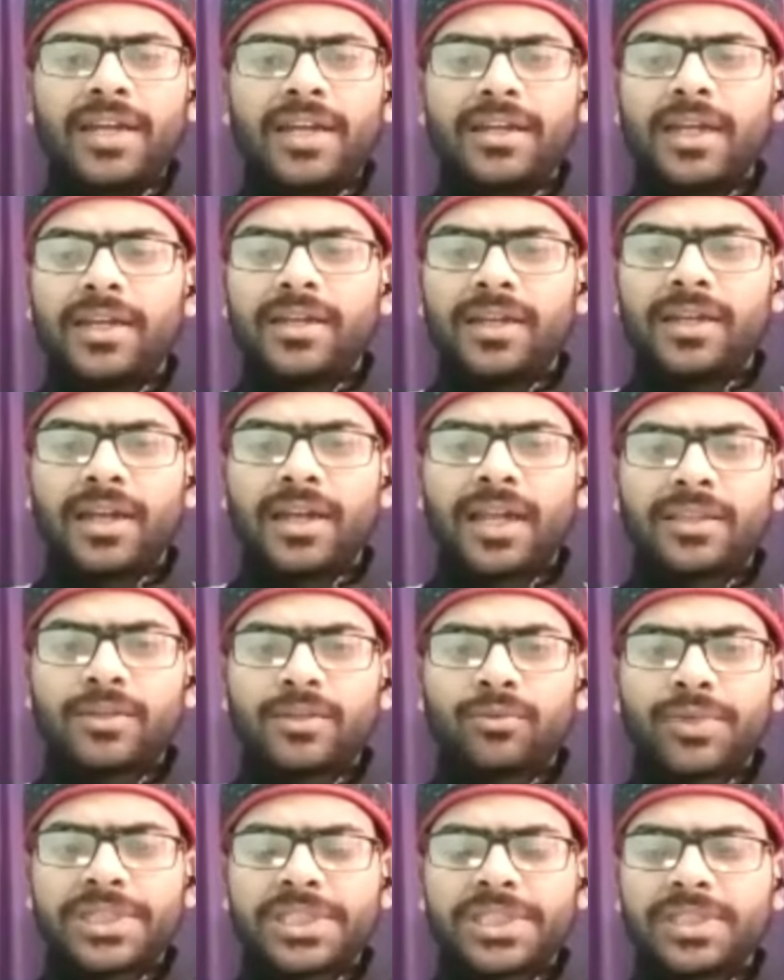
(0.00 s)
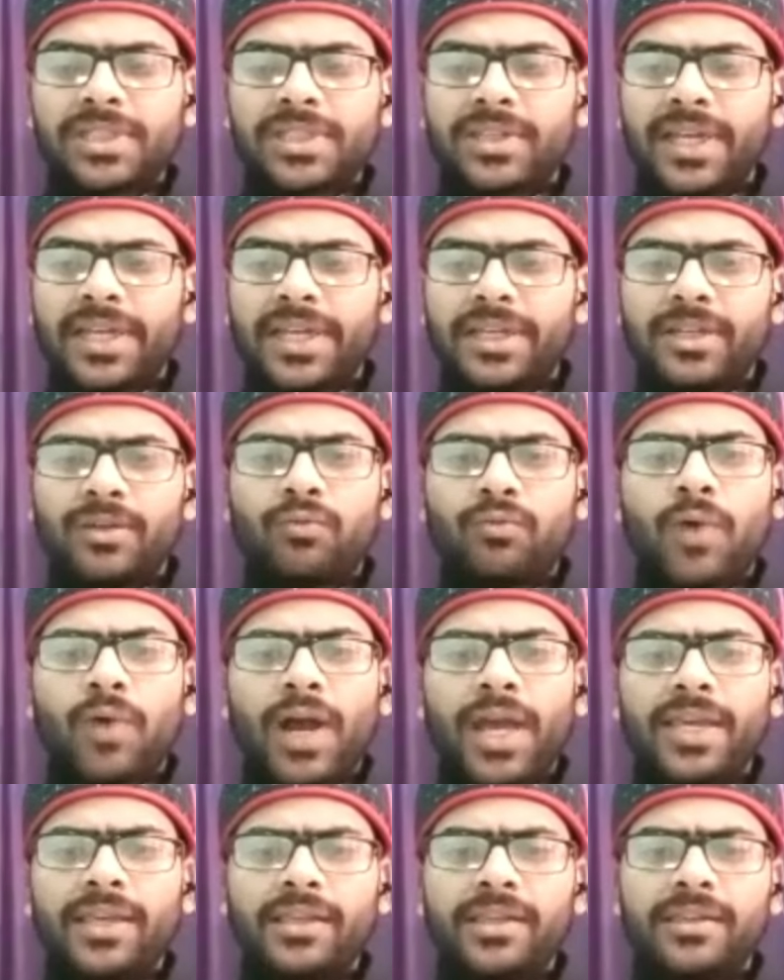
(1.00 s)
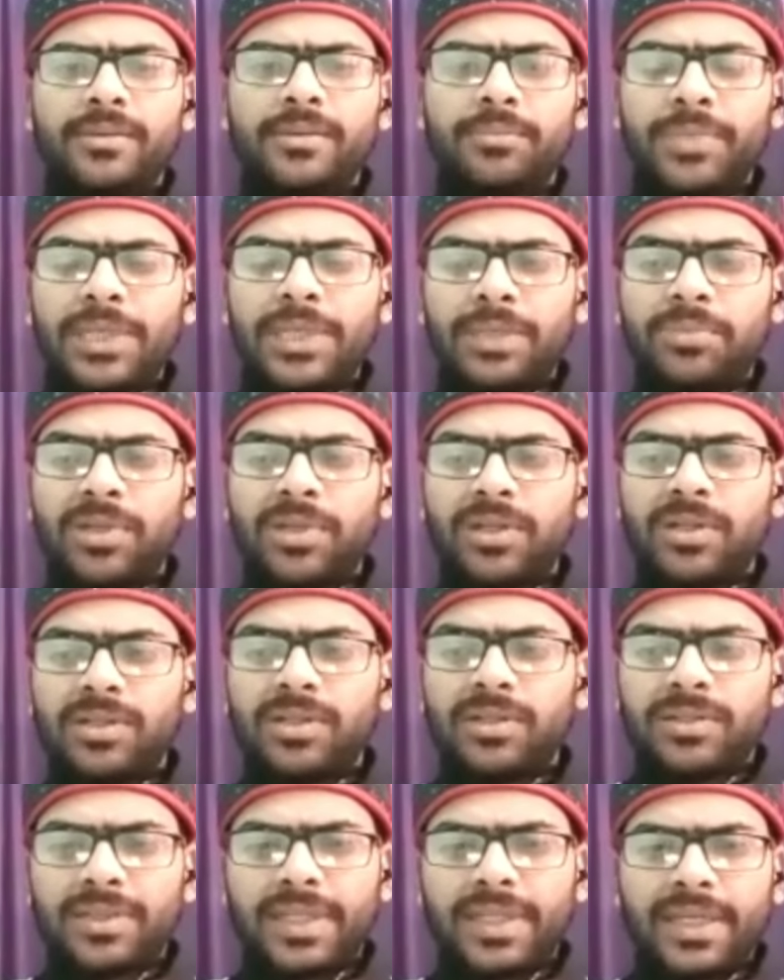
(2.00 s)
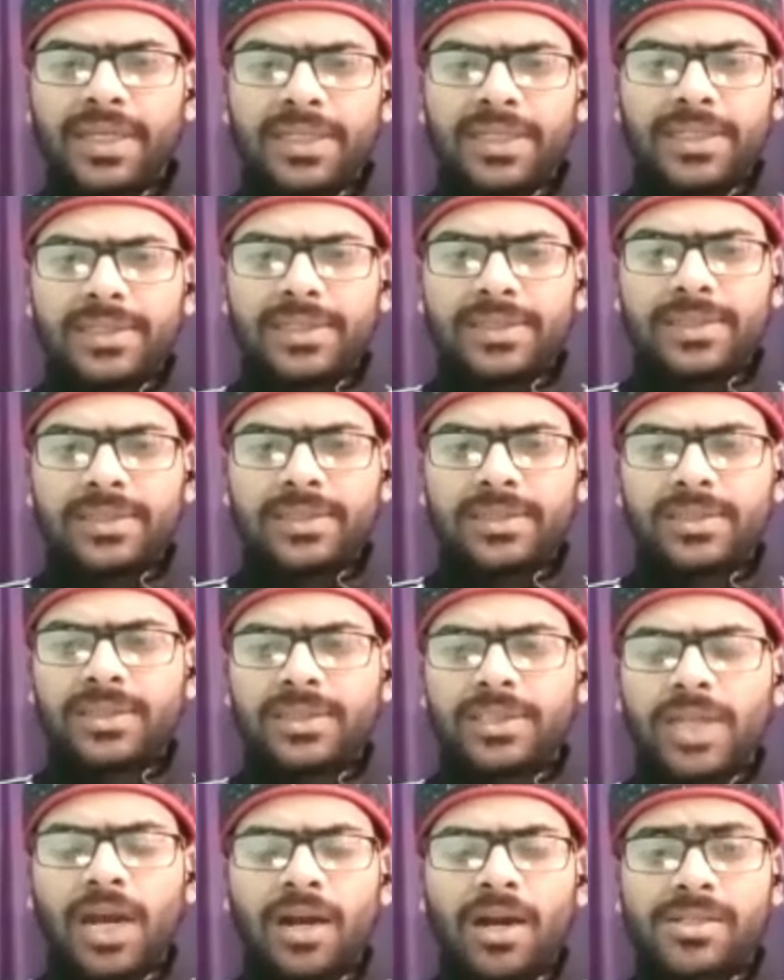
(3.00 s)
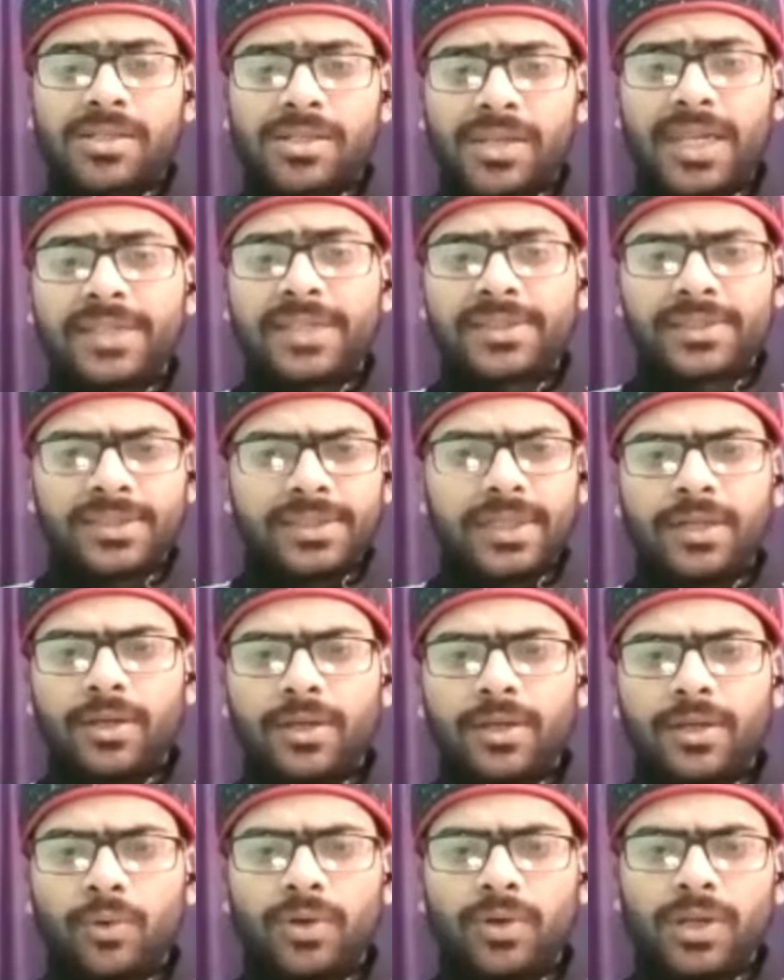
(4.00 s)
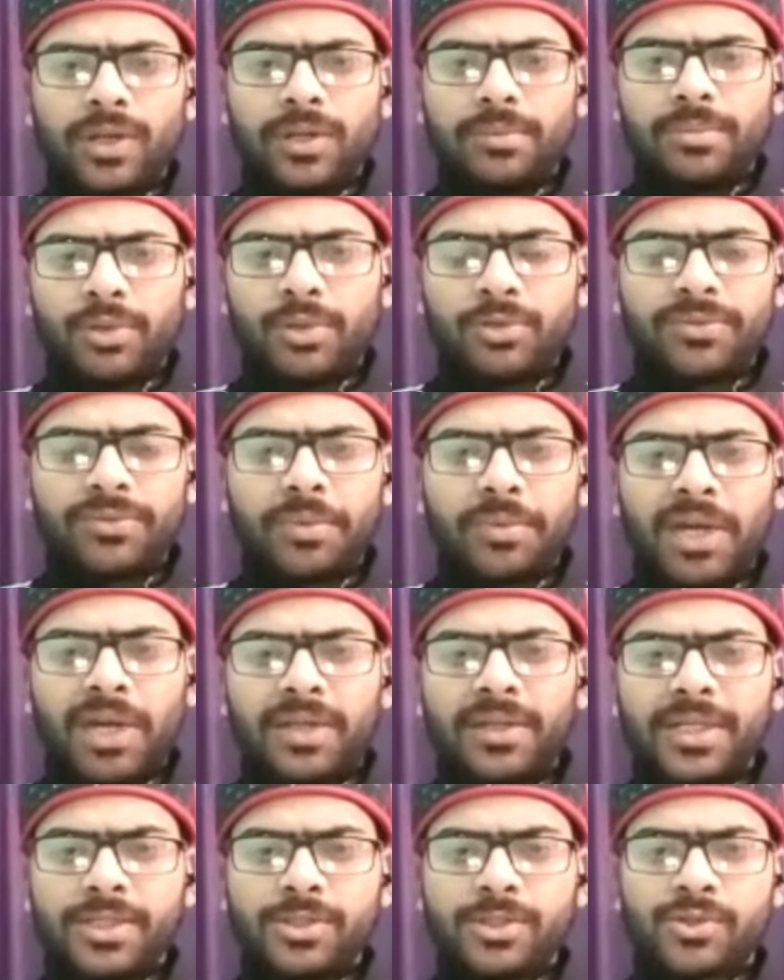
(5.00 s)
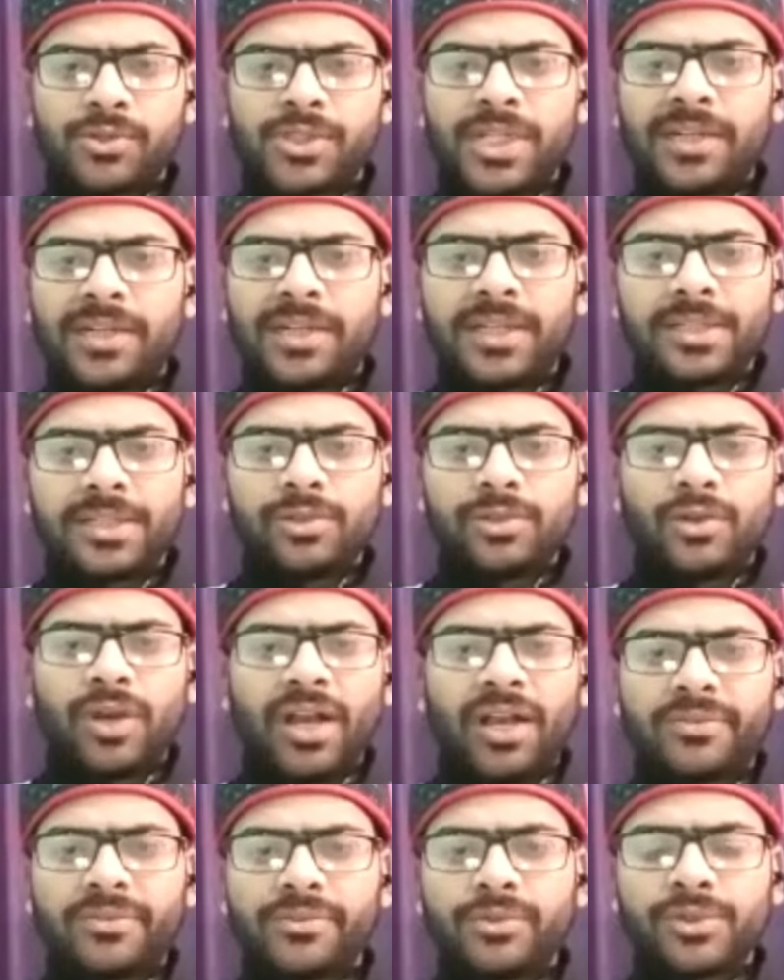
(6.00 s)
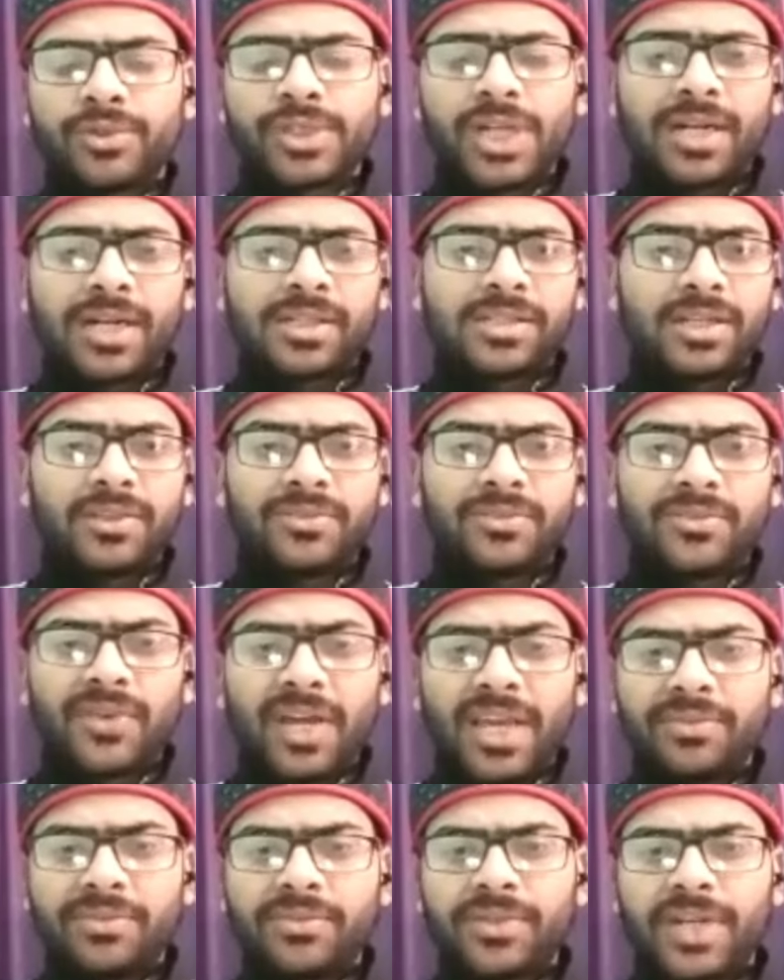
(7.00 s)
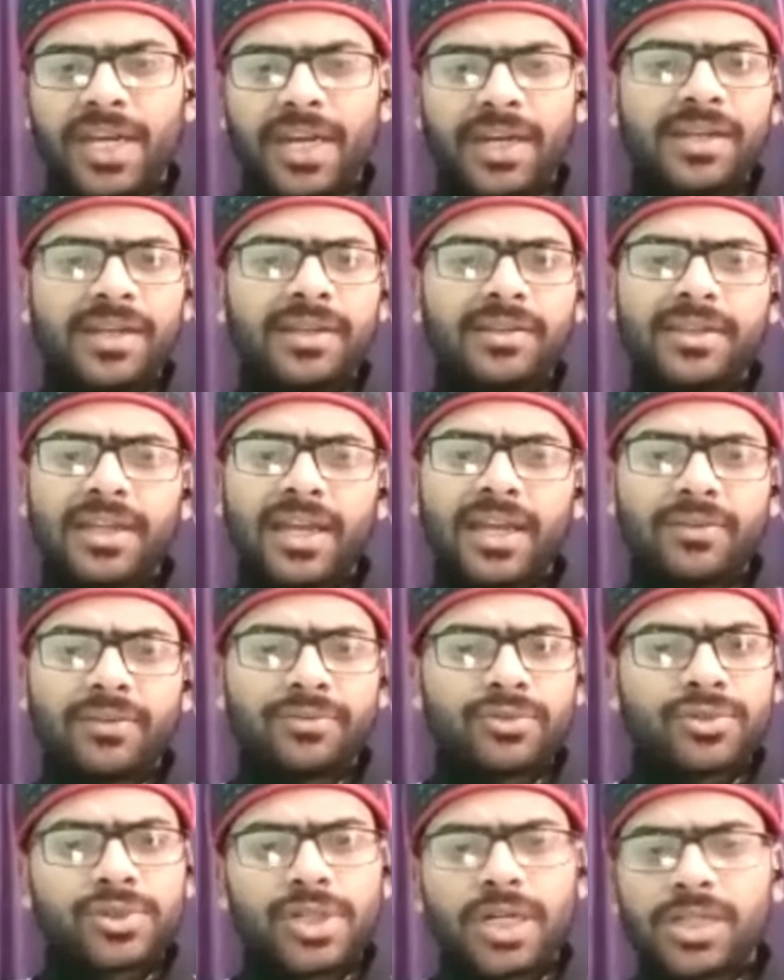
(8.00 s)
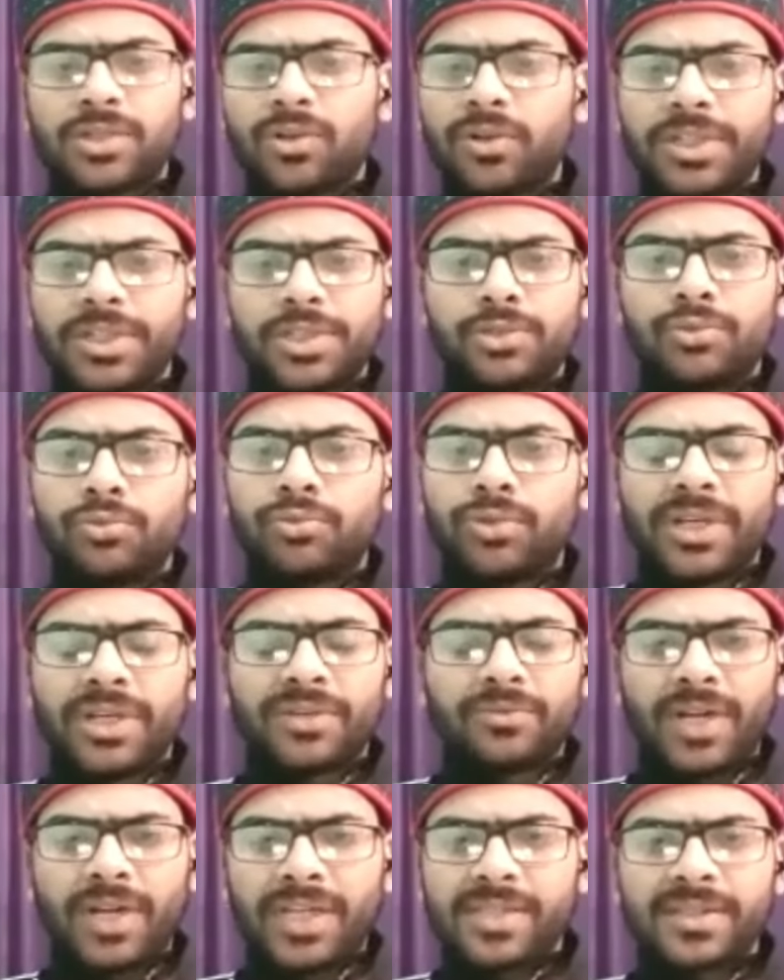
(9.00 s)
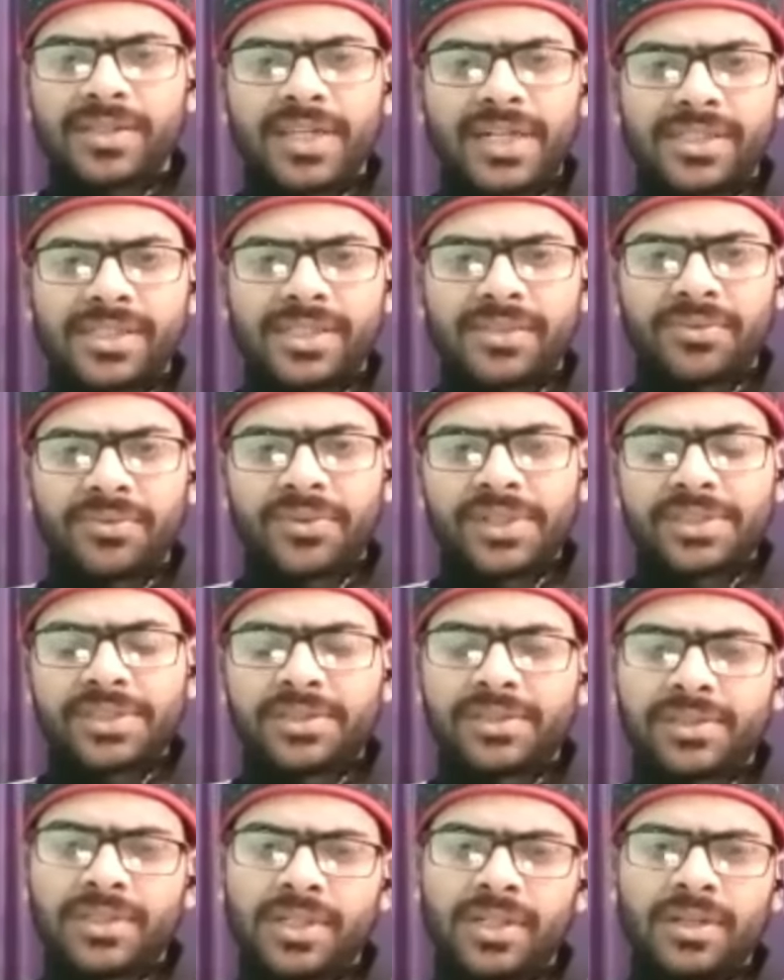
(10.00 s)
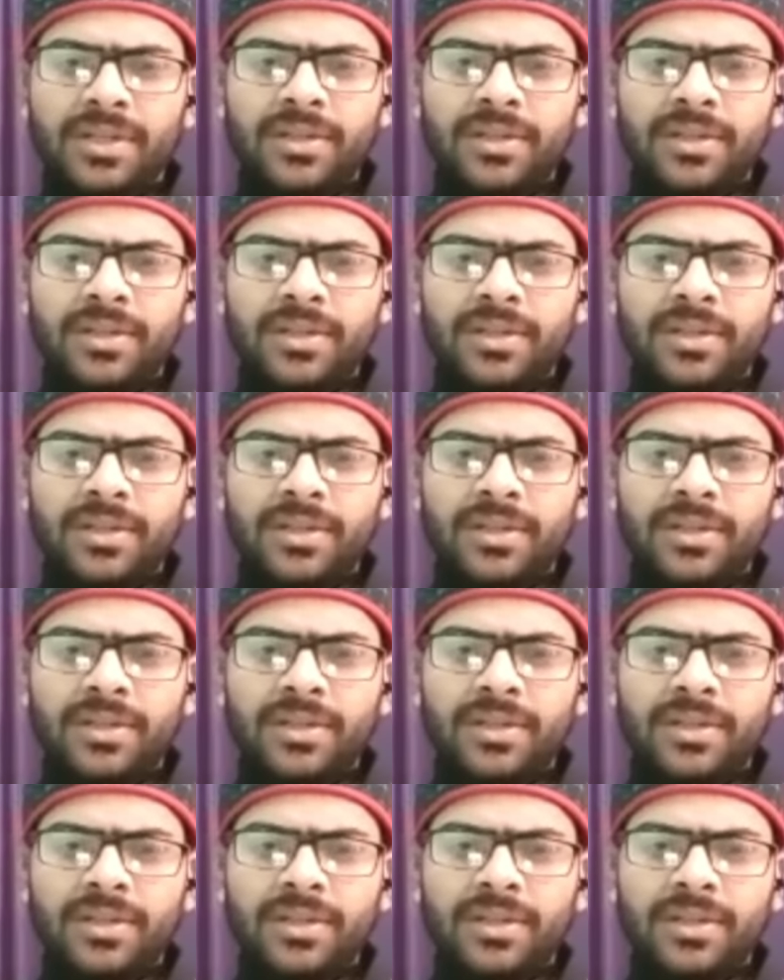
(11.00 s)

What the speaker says: And another question, like, you know, why the people, they charge less in local beauty parlor? As you said that you have to charge like 5K and they have to charge only 2K. Why is that difference?